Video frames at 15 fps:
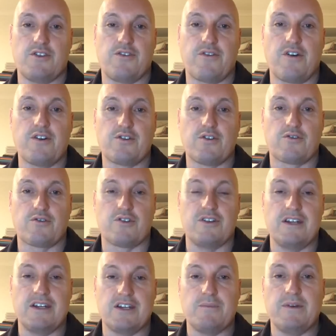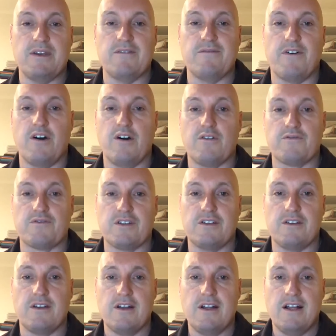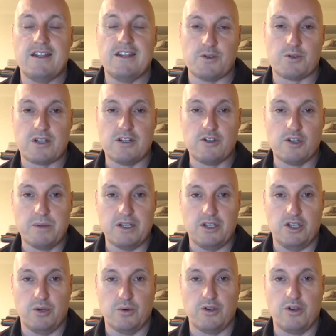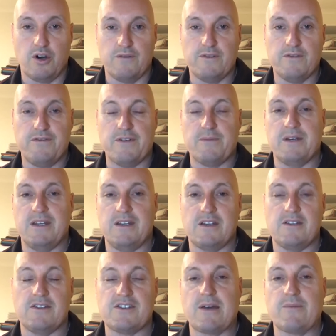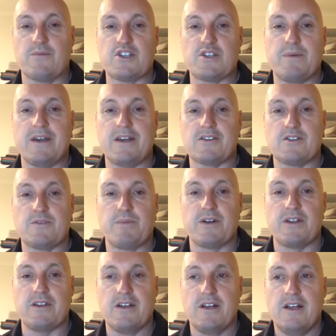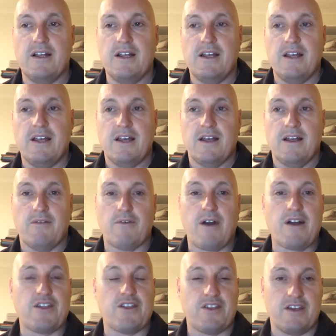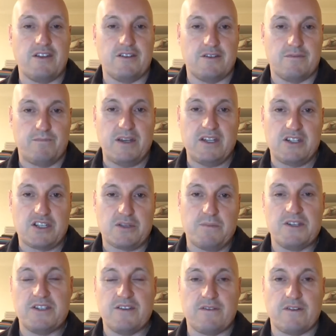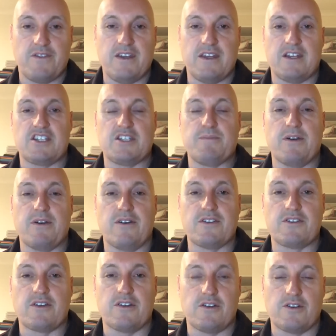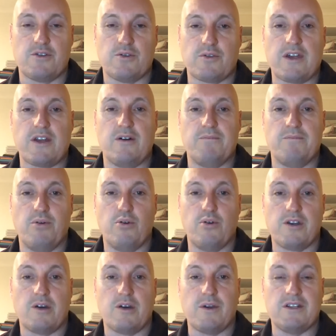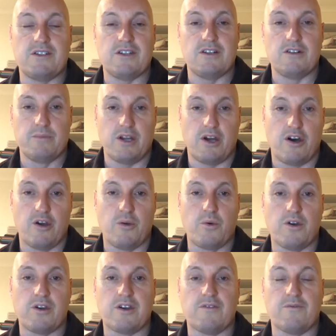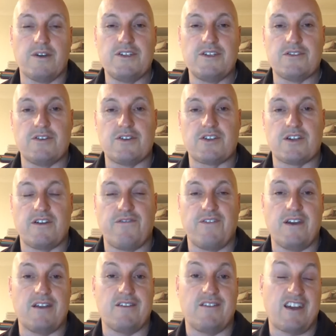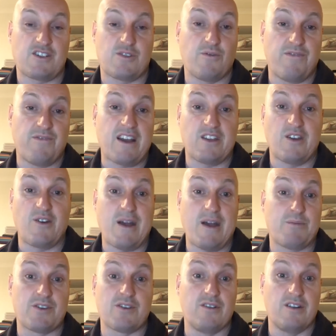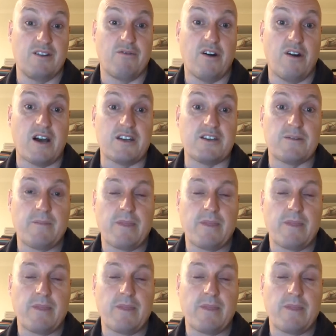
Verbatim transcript: and throat doctor needed to be involved. And this was a little bit new and novel for me in, in some respects. But rather than be dismissive of that experience, I, I, took that on board and I went and did a little bit of homework and research. And I found in actual fact they were absolutely right.